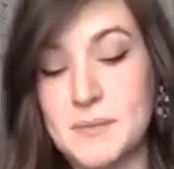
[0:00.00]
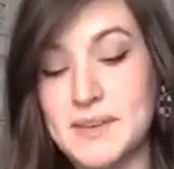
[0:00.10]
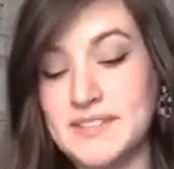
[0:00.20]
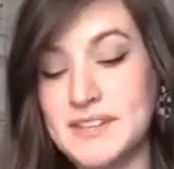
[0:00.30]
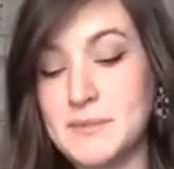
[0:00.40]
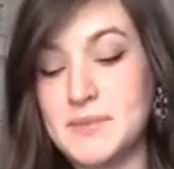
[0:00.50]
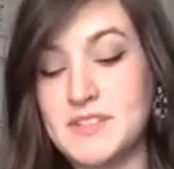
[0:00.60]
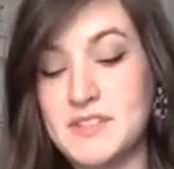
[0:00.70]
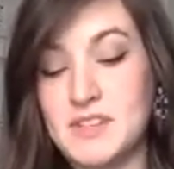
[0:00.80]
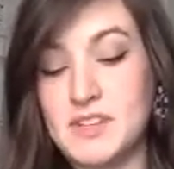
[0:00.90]
because I'm used
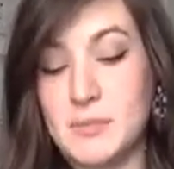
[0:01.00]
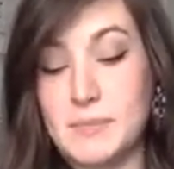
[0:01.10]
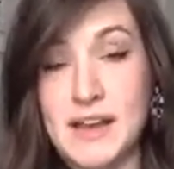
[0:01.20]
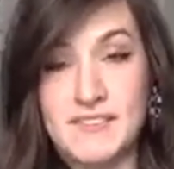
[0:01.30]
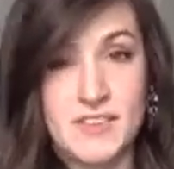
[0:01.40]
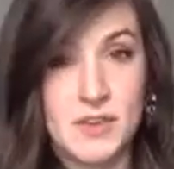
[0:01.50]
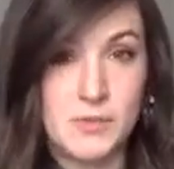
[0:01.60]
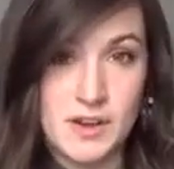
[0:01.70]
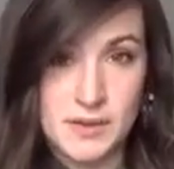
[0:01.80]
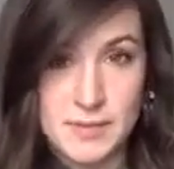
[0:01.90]
to, my view
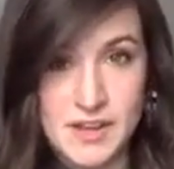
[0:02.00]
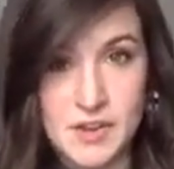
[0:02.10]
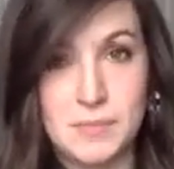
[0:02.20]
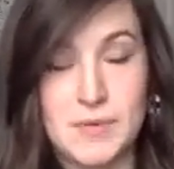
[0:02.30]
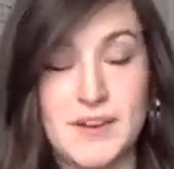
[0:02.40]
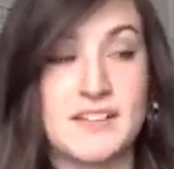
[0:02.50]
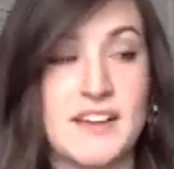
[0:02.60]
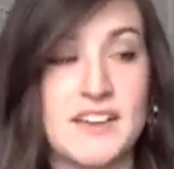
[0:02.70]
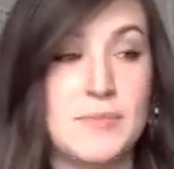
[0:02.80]
on my homebody life.